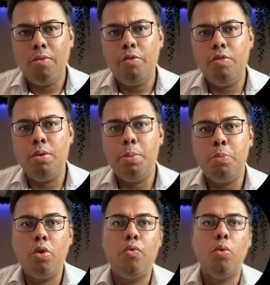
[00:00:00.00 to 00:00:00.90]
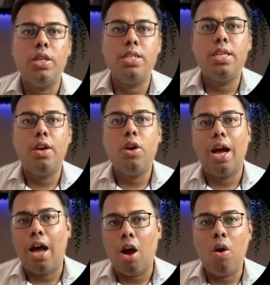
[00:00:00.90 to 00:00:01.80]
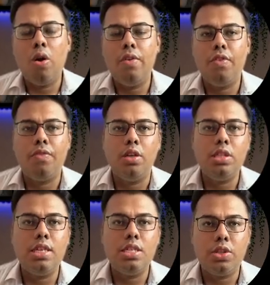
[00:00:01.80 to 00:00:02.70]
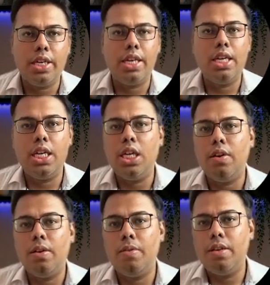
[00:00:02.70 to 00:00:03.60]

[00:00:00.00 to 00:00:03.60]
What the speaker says: We will be more focusing on how, if a function is written in a